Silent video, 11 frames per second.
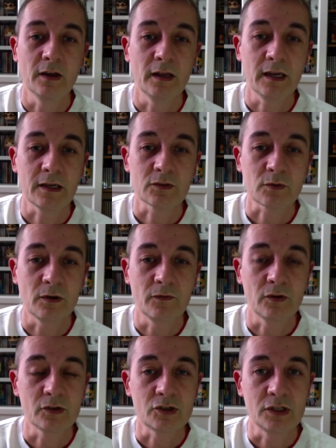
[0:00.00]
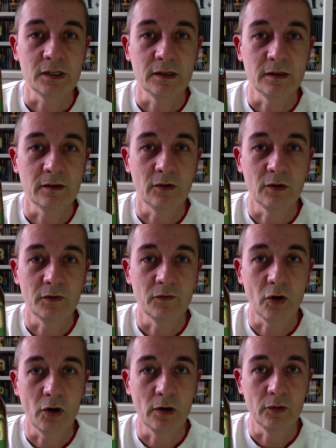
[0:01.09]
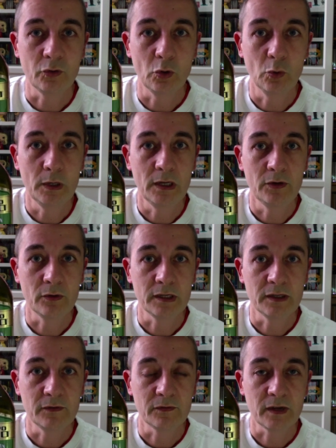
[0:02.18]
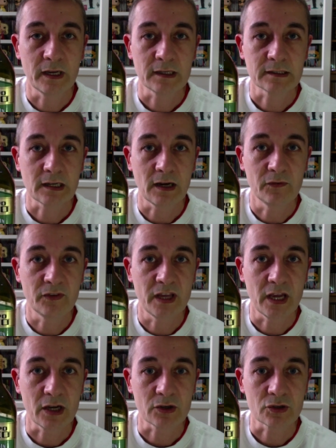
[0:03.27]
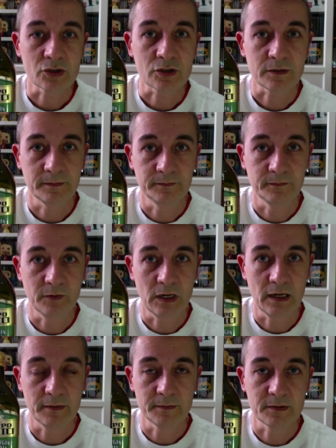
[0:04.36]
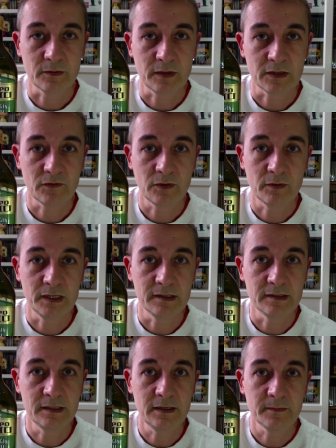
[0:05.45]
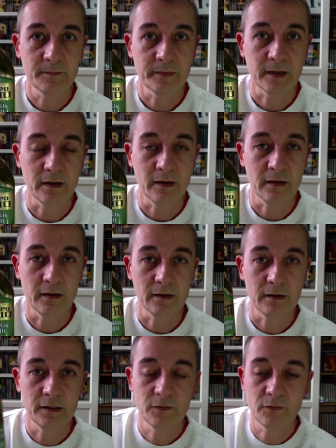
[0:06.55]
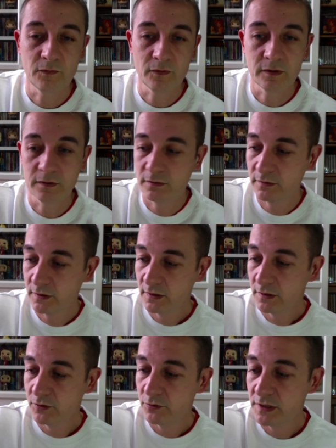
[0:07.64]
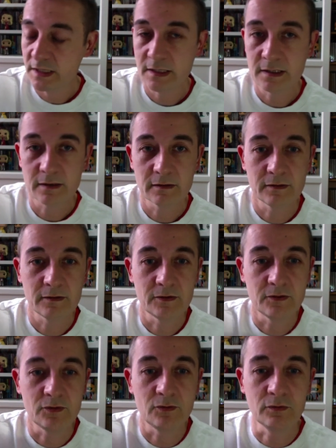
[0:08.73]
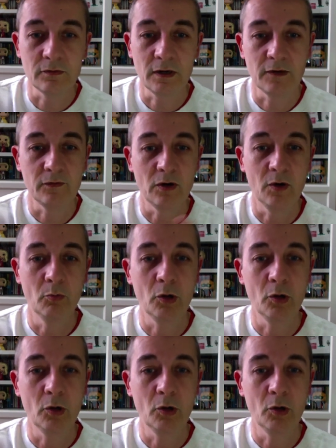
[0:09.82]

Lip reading: extra virgin olive oil, de l'huile d'olive extra vierge. Voila, so that's very easy. If you need to have a